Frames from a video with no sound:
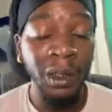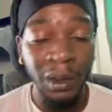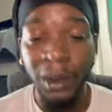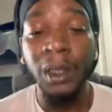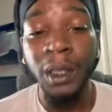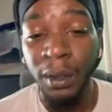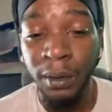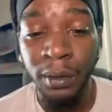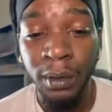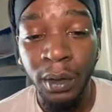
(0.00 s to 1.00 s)
it together.
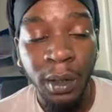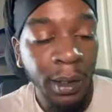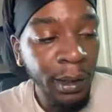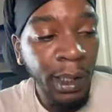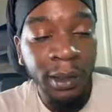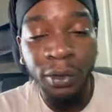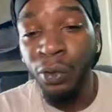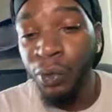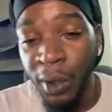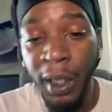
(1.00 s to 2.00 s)
And I do
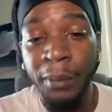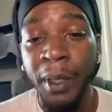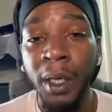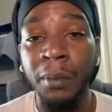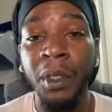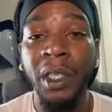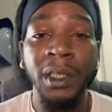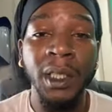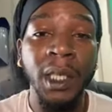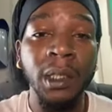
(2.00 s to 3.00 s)
not mind because
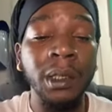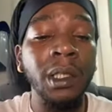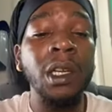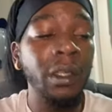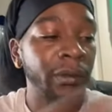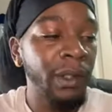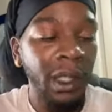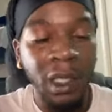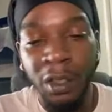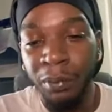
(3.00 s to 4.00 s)
I love to
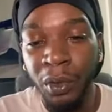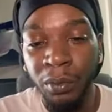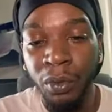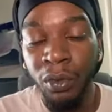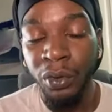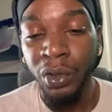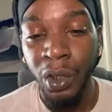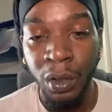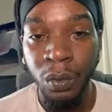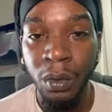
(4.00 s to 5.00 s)
have people on the
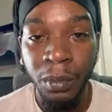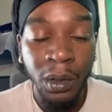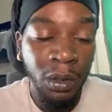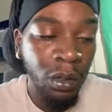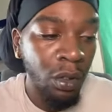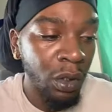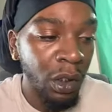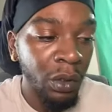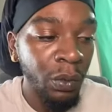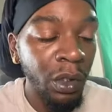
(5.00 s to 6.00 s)
journey with me. As long
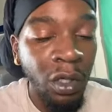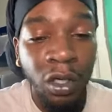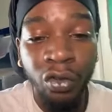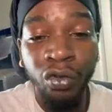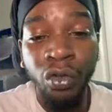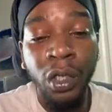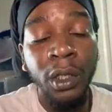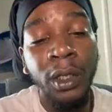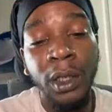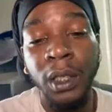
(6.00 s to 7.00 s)
as we are growing
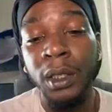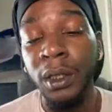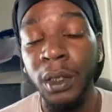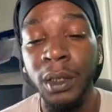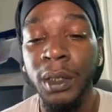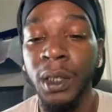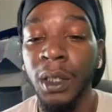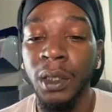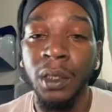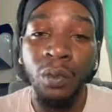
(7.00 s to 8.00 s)
together and
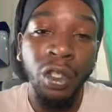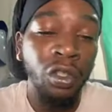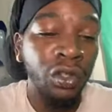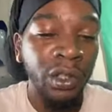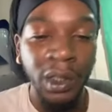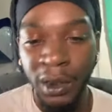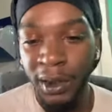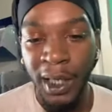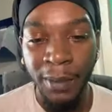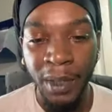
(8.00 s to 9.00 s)
understanding that we gonna stand
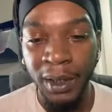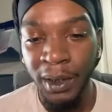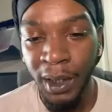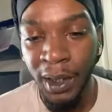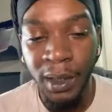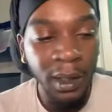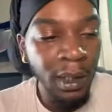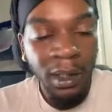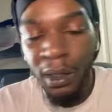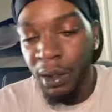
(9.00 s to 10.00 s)
side by side,
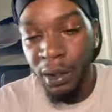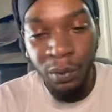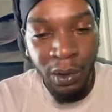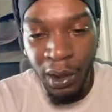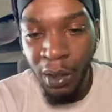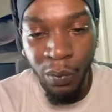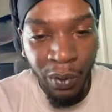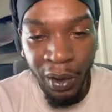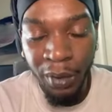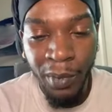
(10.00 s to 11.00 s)
and we not
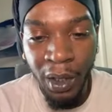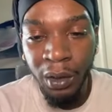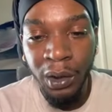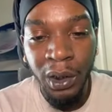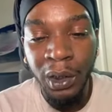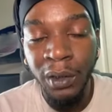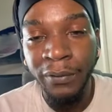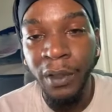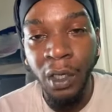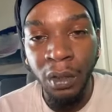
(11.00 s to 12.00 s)
worried about leading and
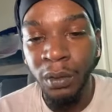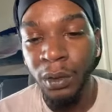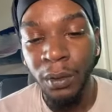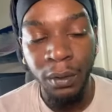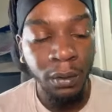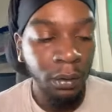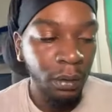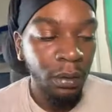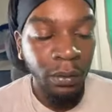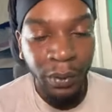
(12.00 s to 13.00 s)
following,
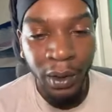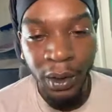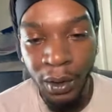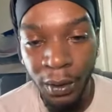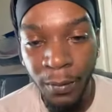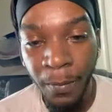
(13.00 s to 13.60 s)
we good.